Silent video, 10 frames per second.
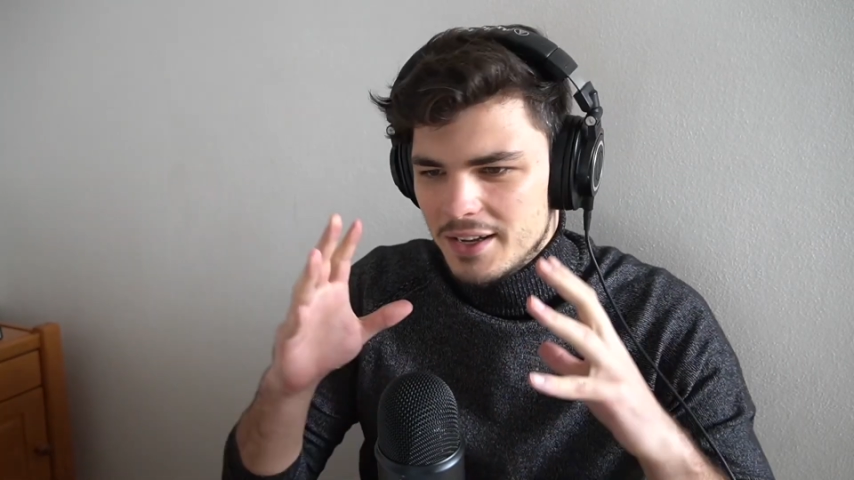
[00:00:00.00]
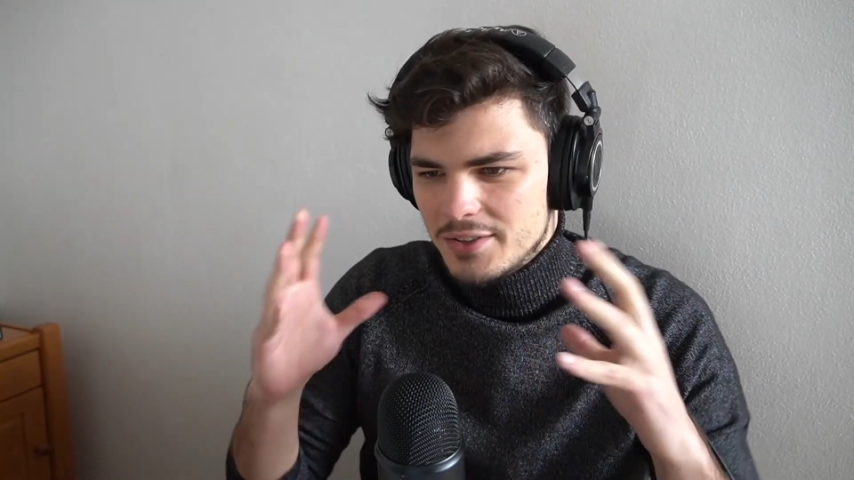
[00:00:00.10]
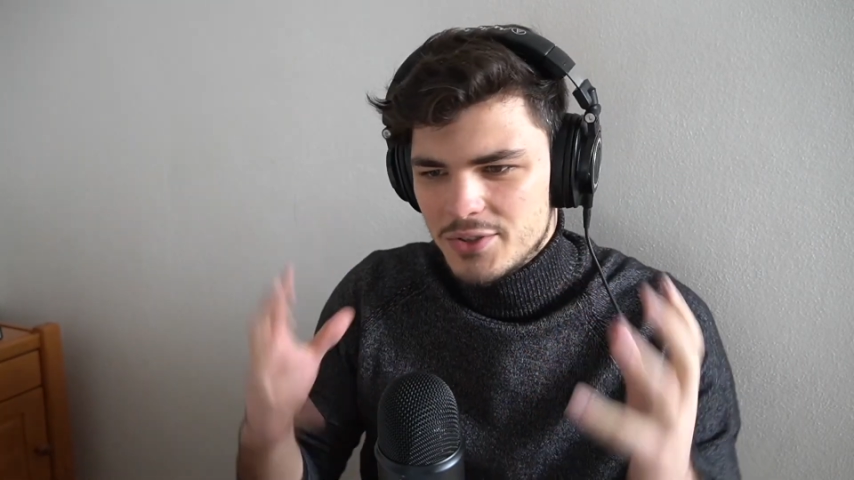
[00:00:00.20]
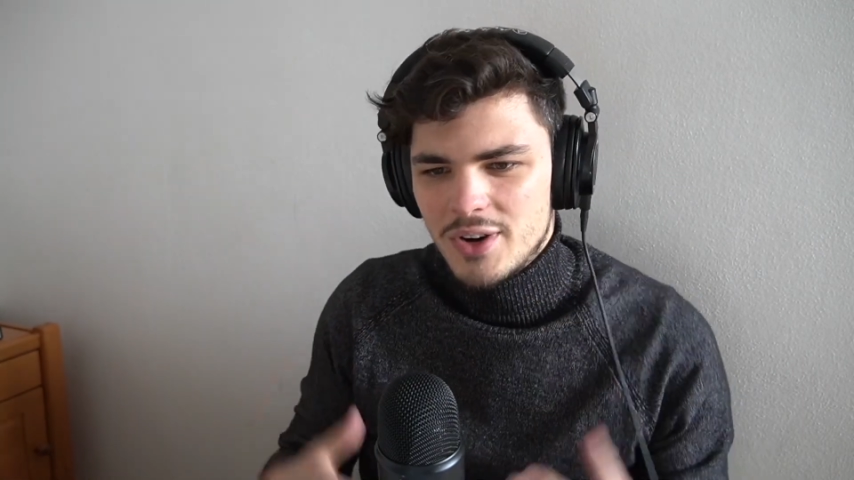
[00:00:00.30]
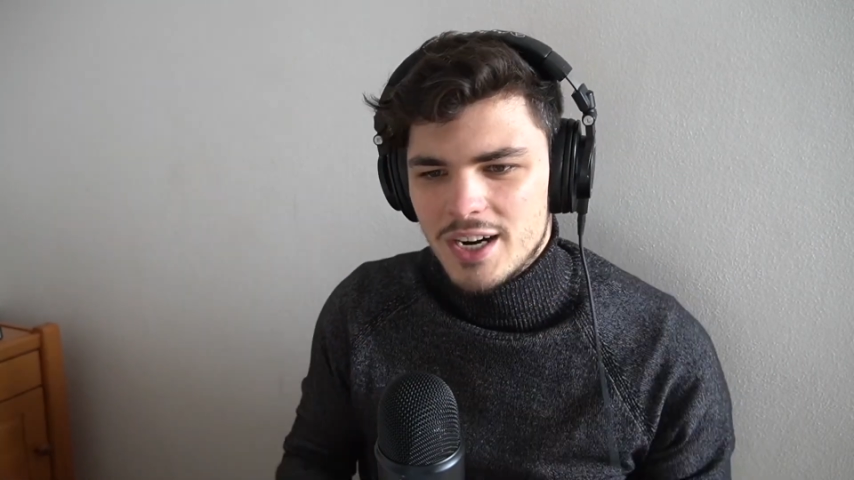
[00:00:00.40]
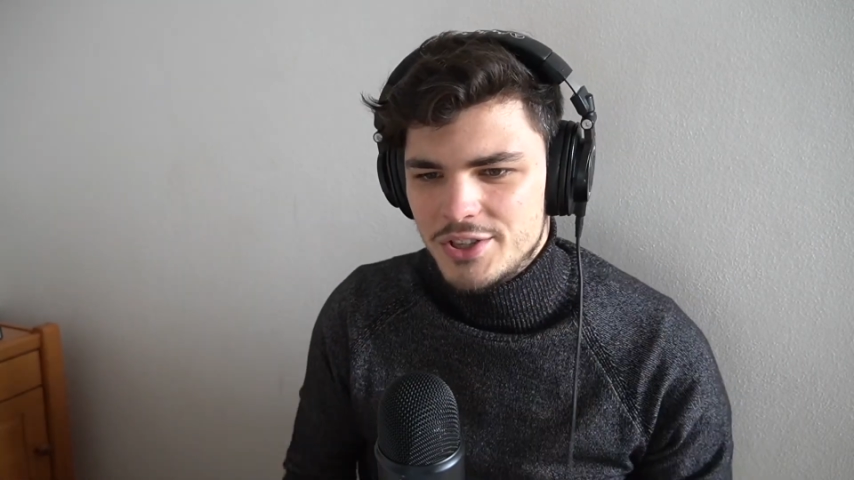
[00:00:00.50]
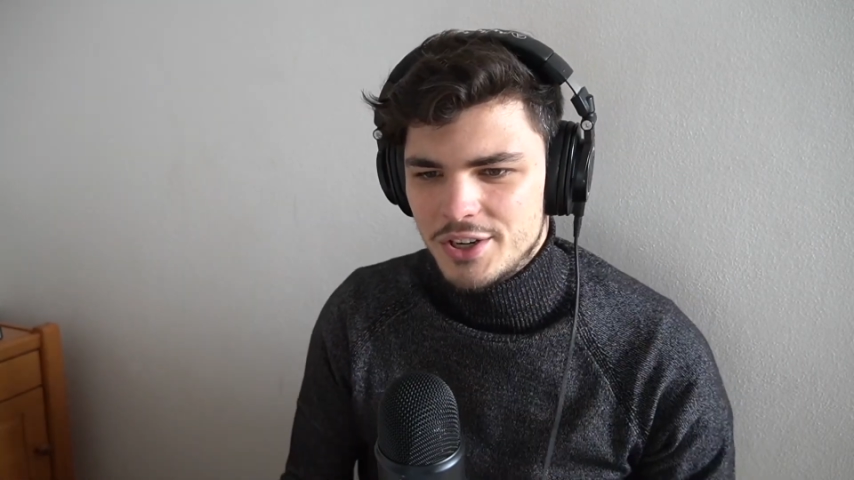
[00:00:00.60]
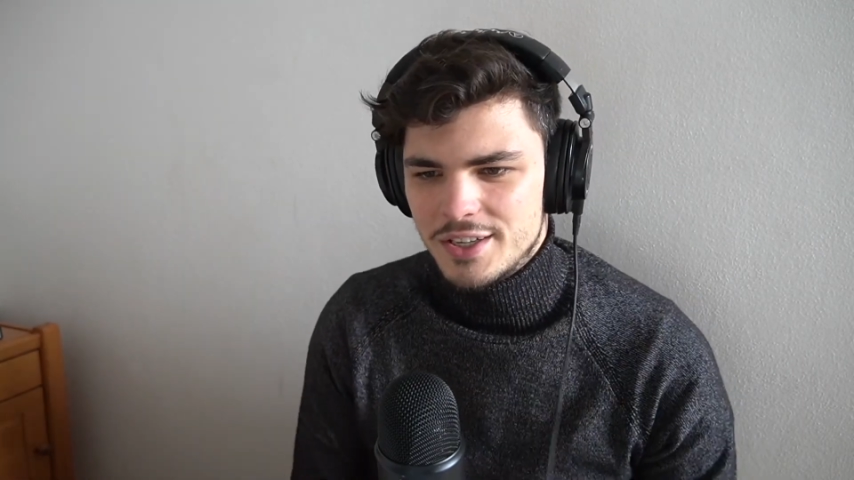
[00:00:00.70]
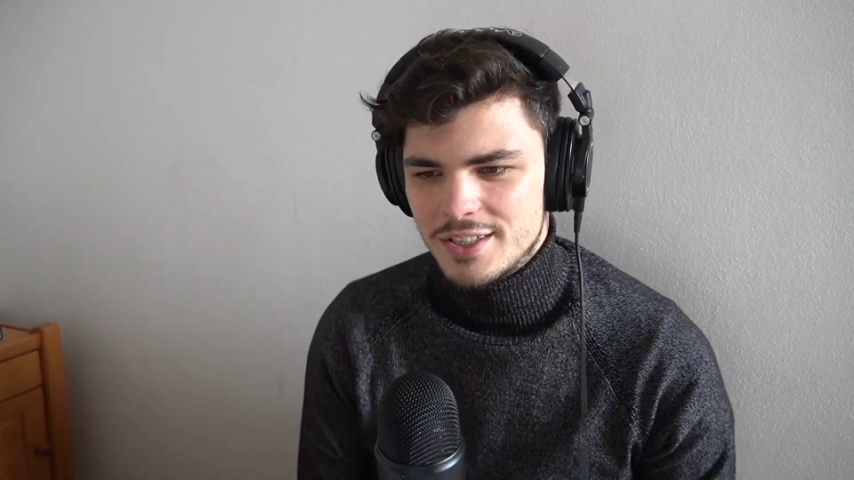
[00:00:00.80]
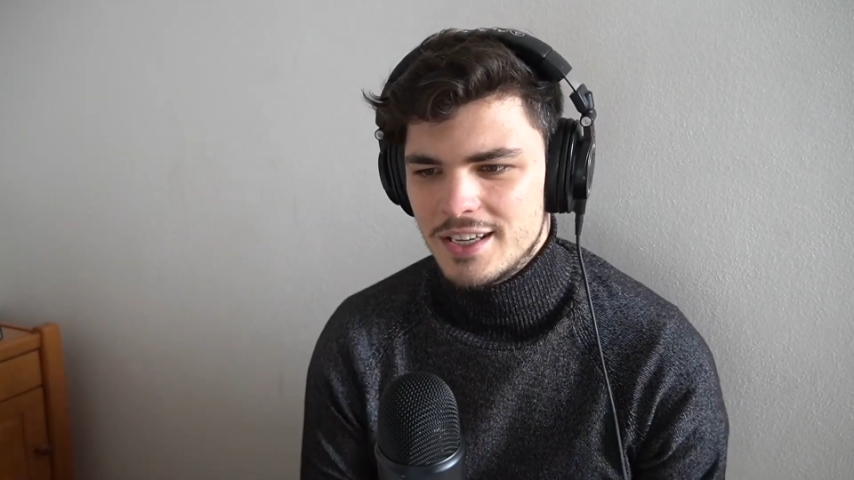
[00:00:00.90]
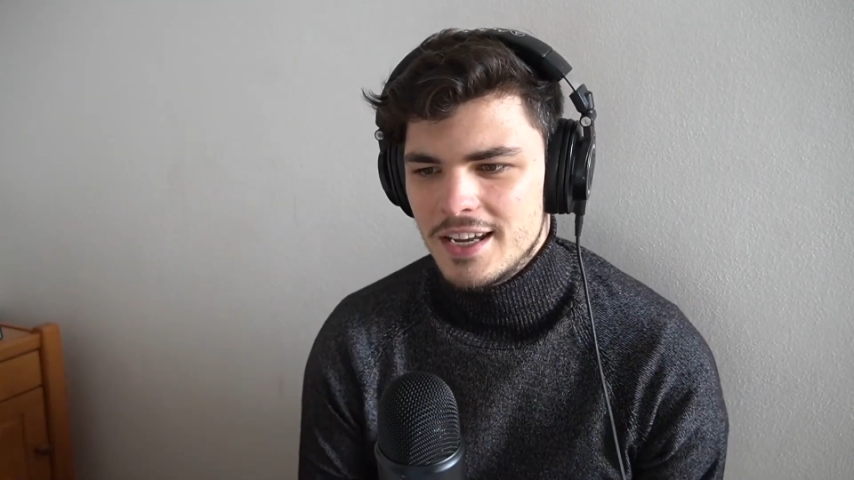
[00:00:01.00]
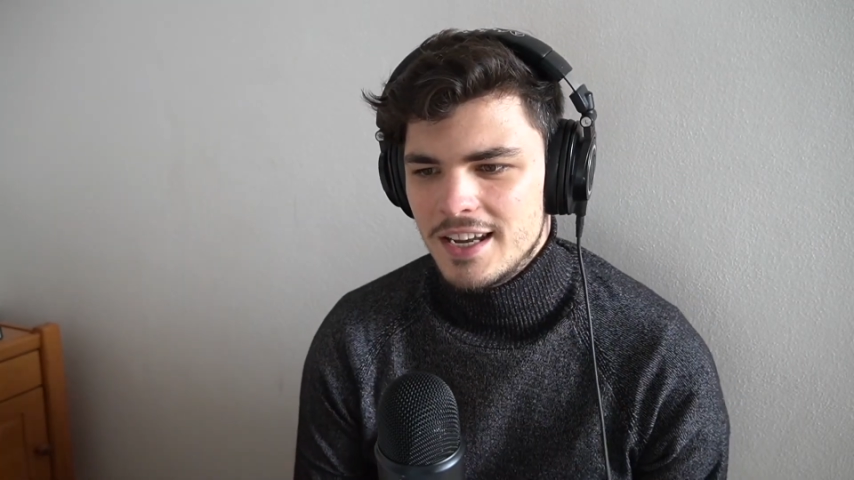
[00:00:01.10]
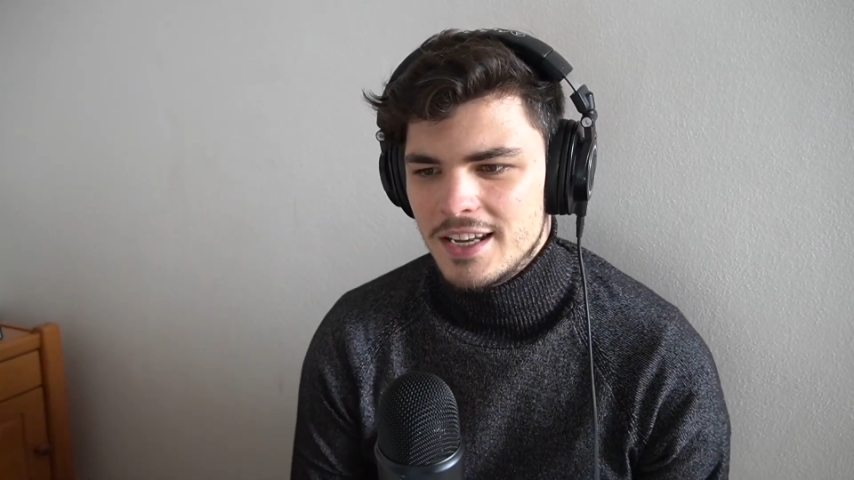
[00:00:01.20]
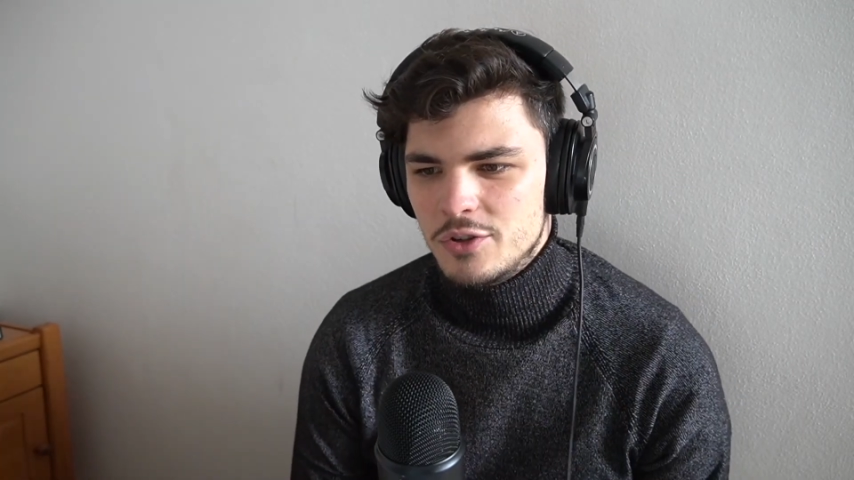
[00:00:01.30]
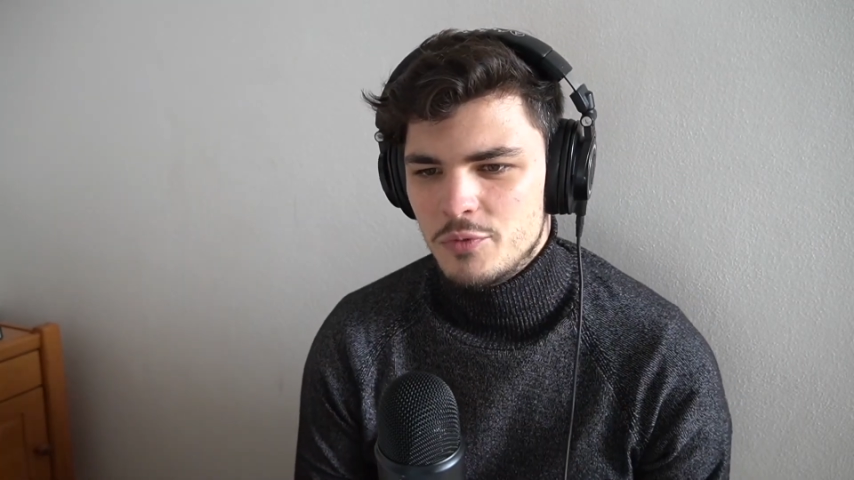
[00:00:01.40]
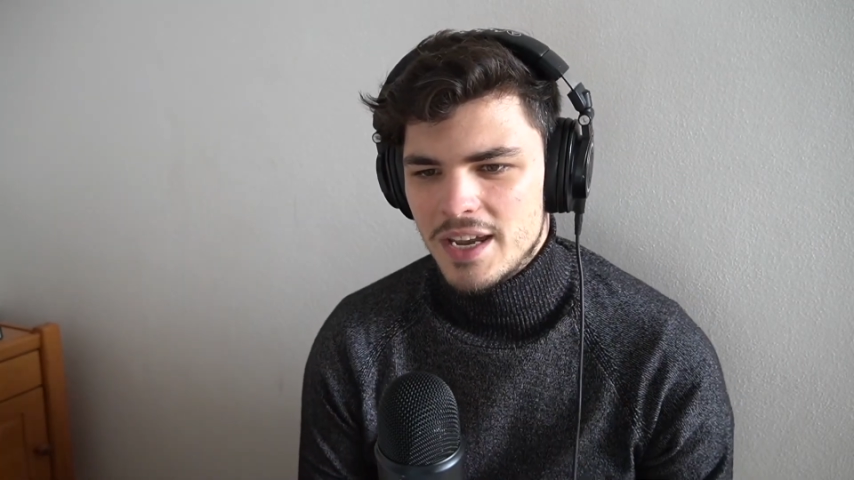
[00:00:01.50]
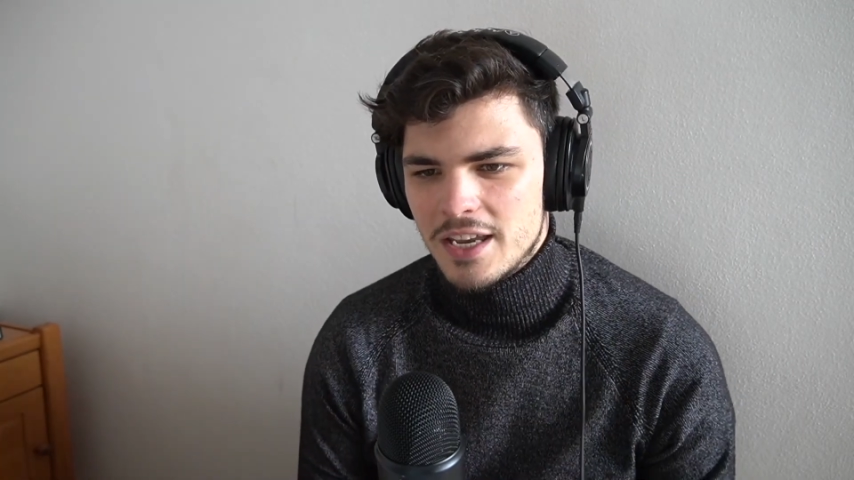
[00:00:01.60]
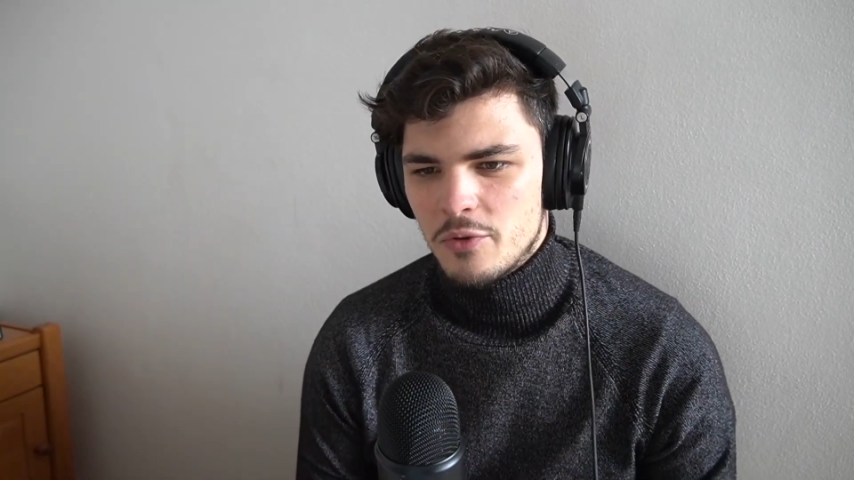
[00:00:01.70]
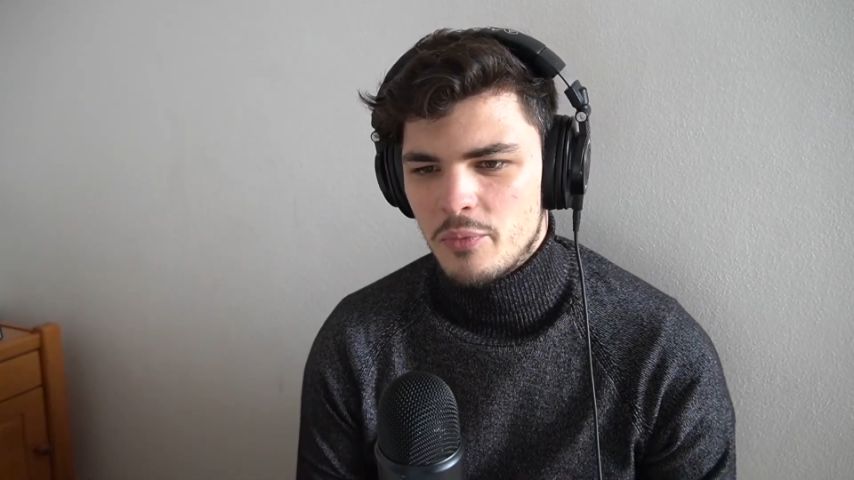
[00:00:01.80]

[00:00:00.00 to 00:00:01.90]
structures to make your